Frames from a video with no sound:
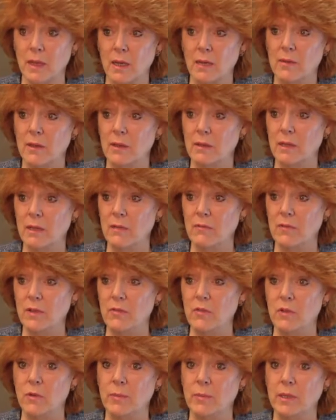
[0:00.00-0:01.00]
that they've
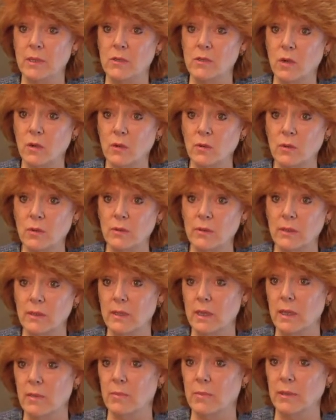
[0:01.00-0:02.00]
either been told and
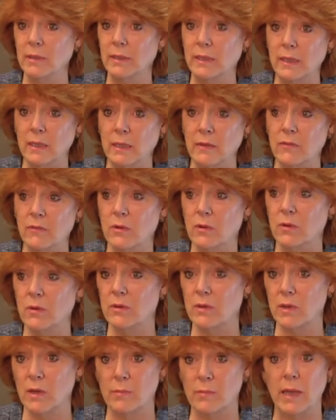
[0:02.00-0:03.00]
they believed, or
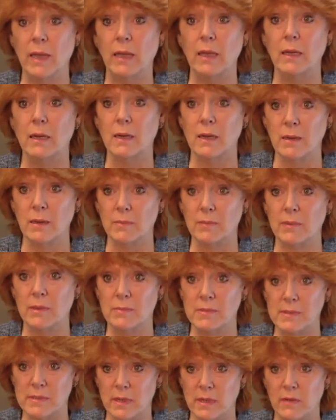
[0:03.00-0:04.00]
they're making it up
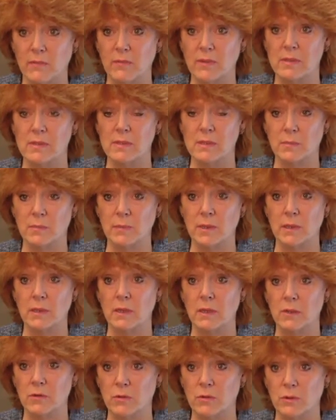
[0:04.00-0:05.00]
themselves. It's simply
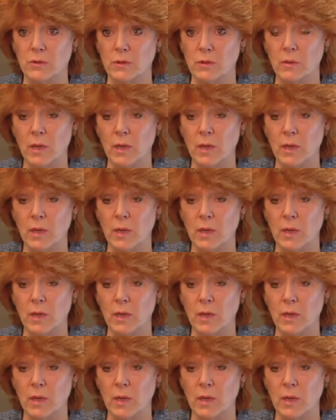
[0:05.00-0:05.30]
not true.